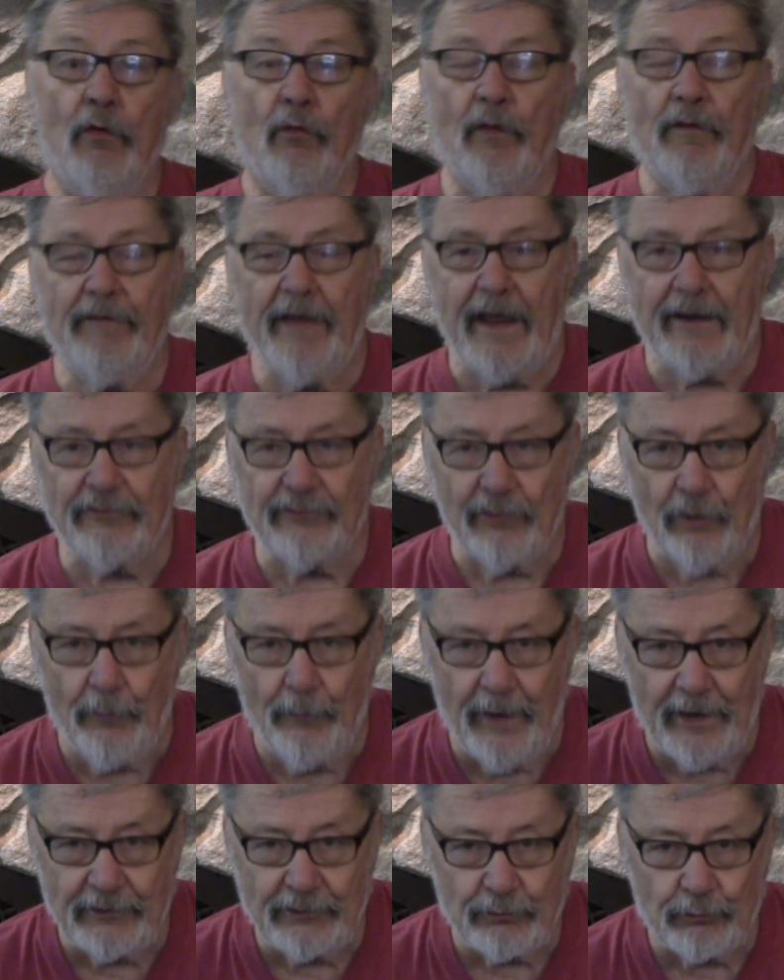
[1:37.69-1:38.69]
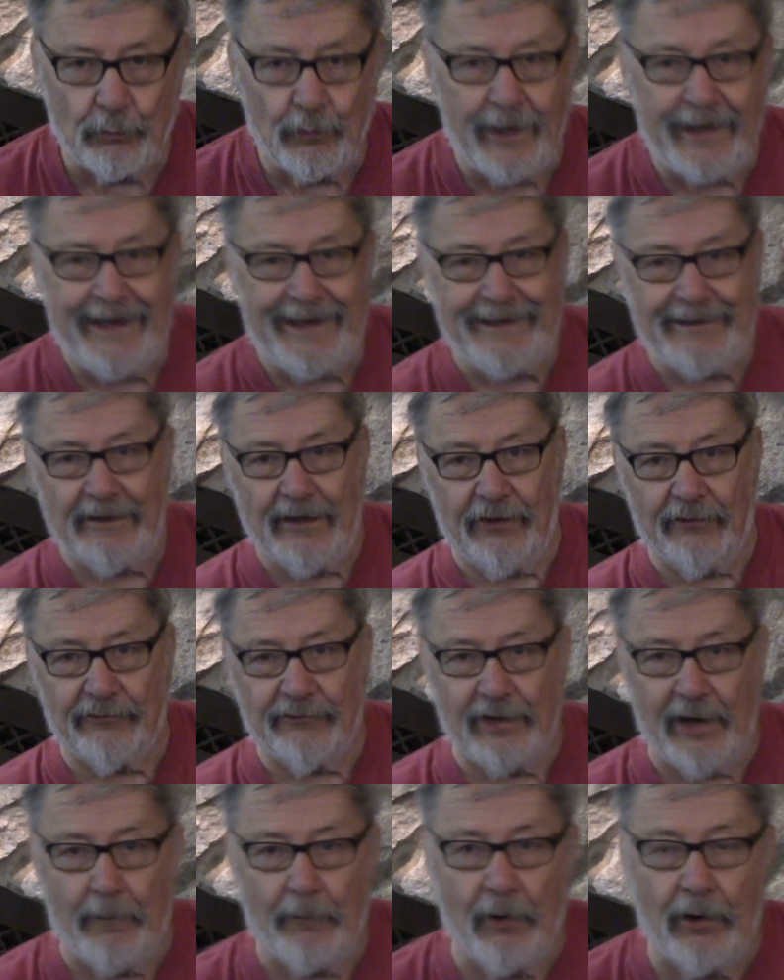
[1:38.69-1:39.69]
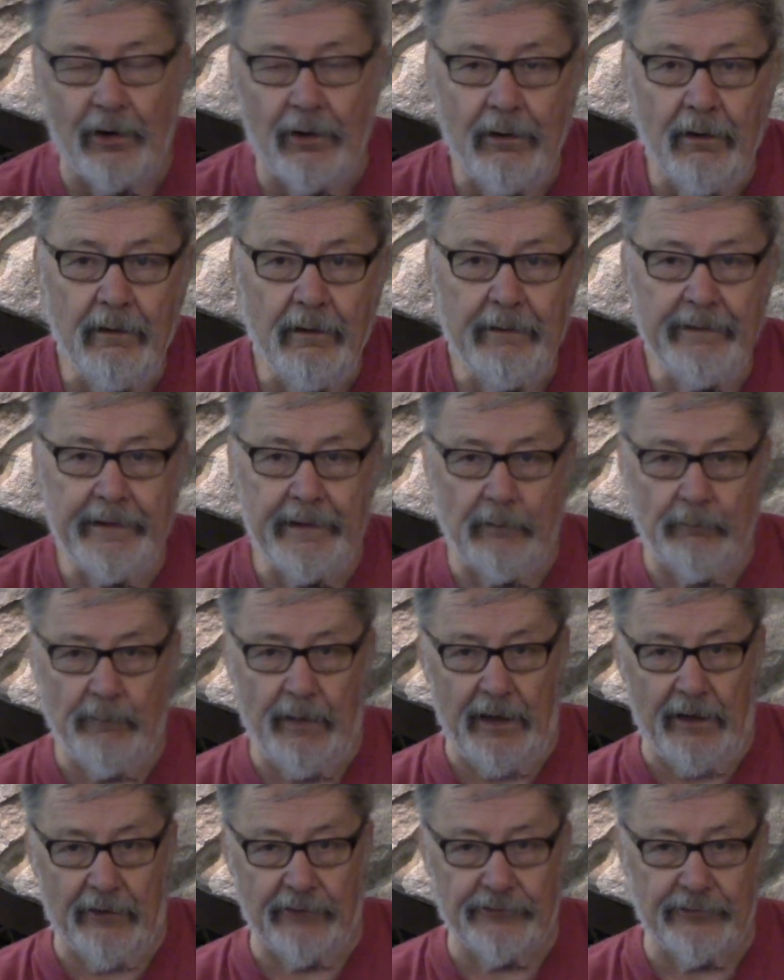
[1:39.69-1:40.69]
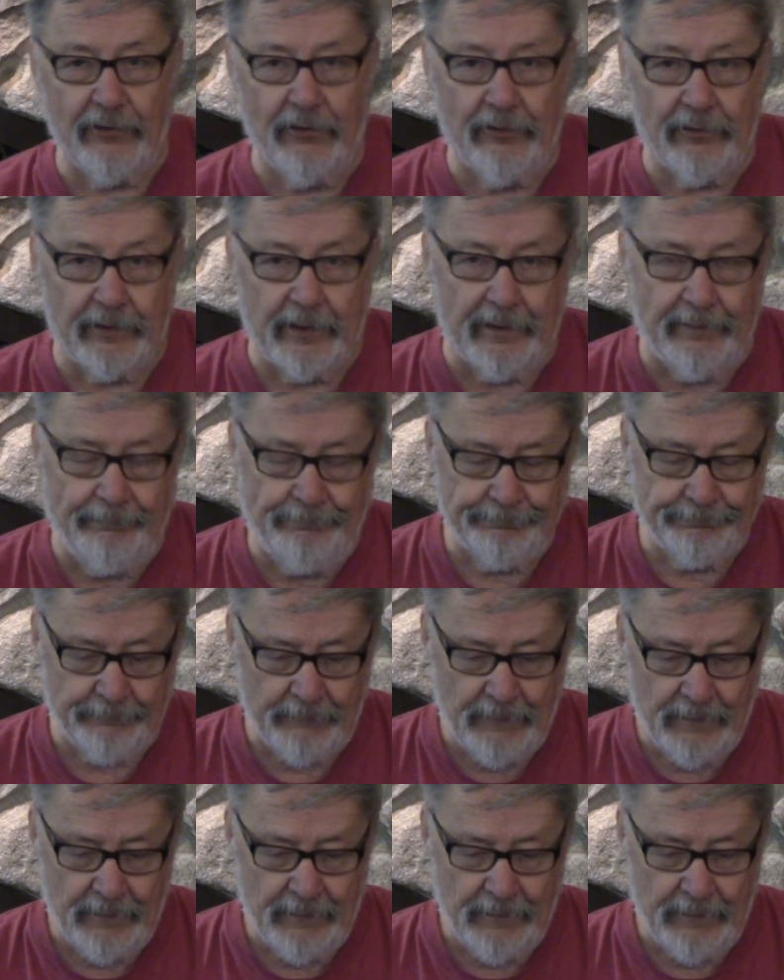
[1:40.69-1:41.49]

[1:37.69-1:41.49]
We've had so much rain this summer in Minnesota